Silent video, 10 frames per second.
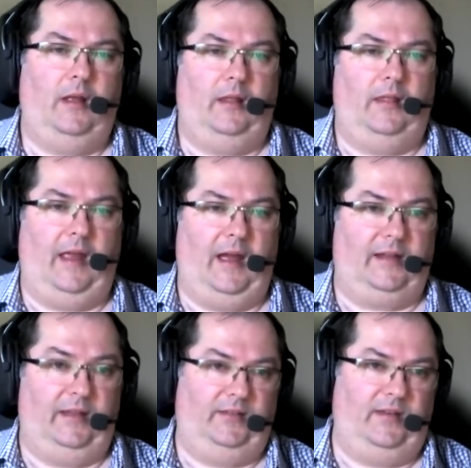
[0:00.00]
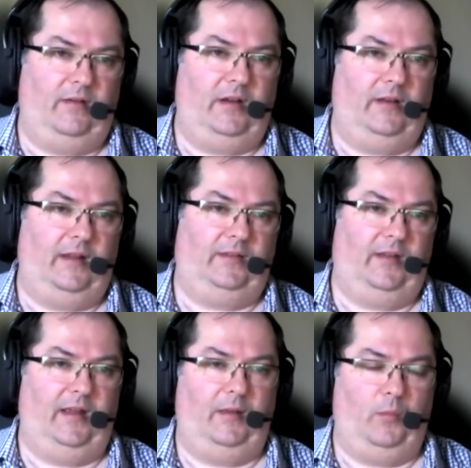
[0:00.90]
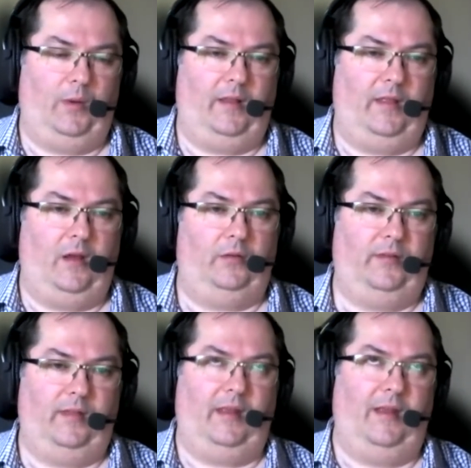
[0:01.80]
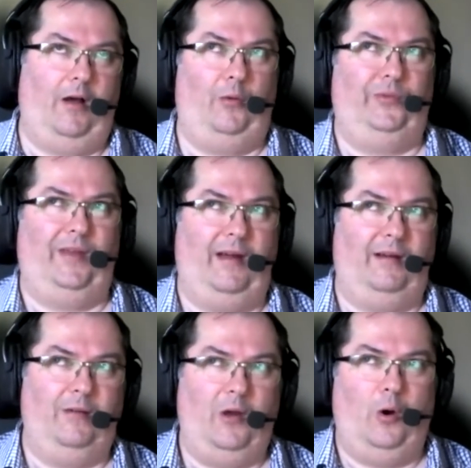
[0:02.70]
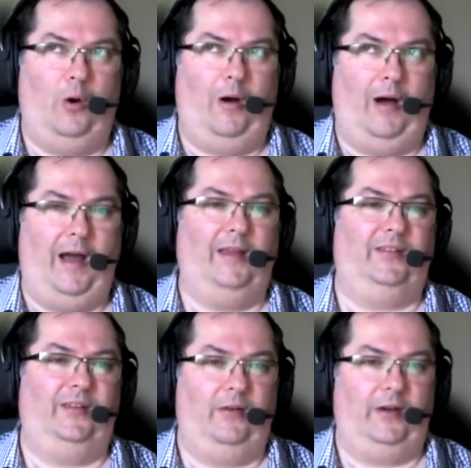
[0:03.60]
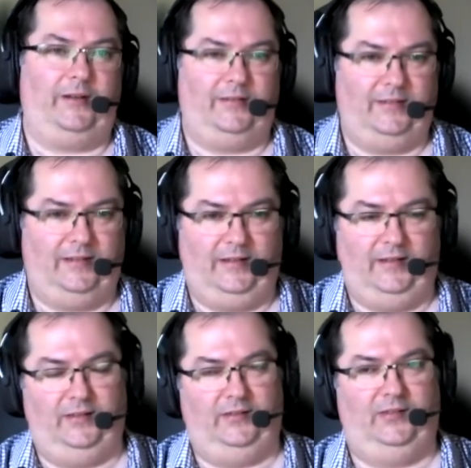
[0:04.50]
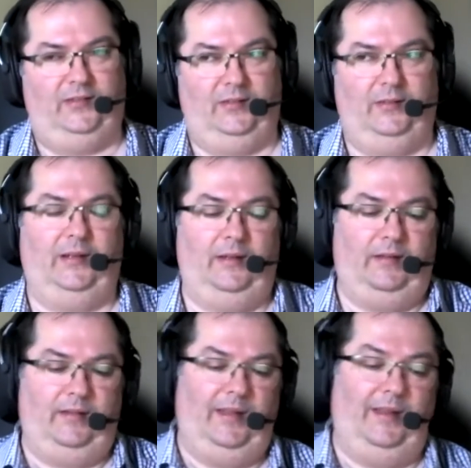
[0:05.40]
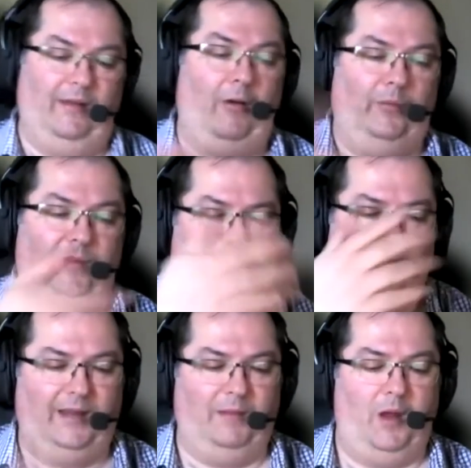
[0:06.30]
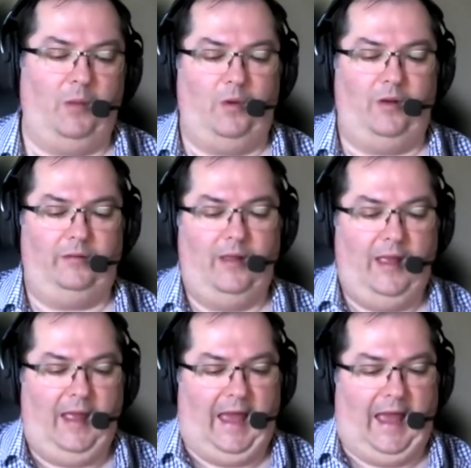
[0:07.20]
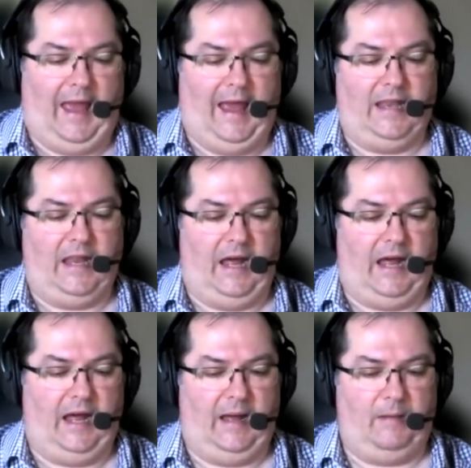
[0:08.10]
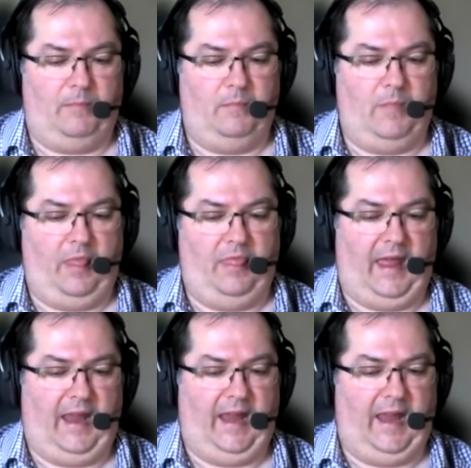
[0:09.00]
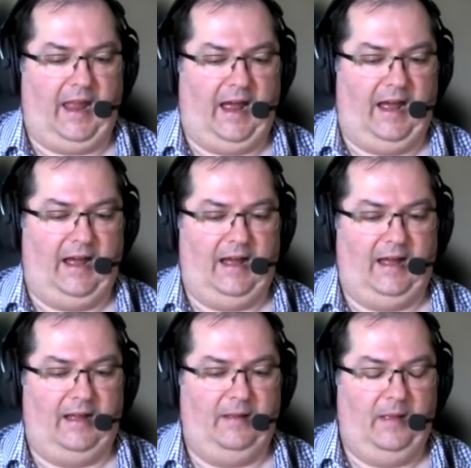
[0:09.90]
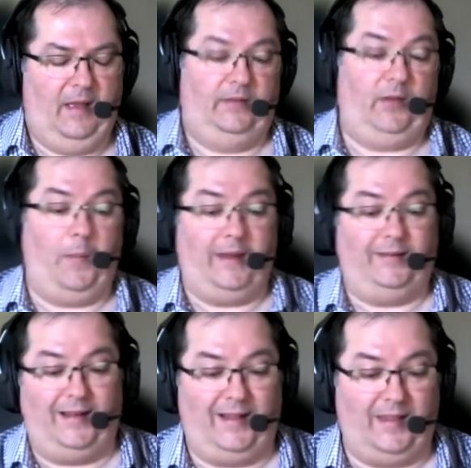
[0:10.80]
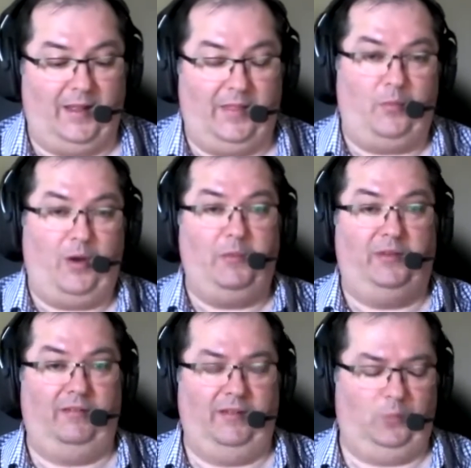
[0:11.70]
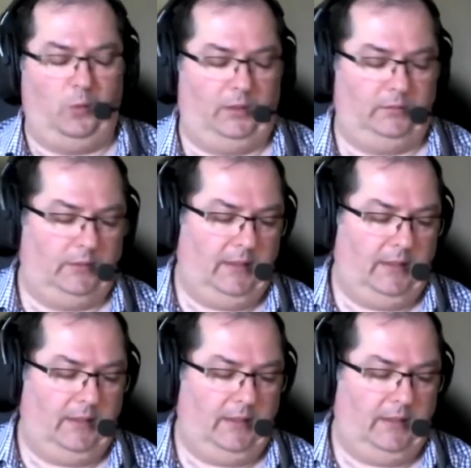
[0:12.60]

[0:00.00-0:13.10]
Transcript: They are Castarian. It's uh, one of the old the old tongue or High Assyric is uh, the old tongue in my world. And uh, um, they are, so basically the, the premise of this world,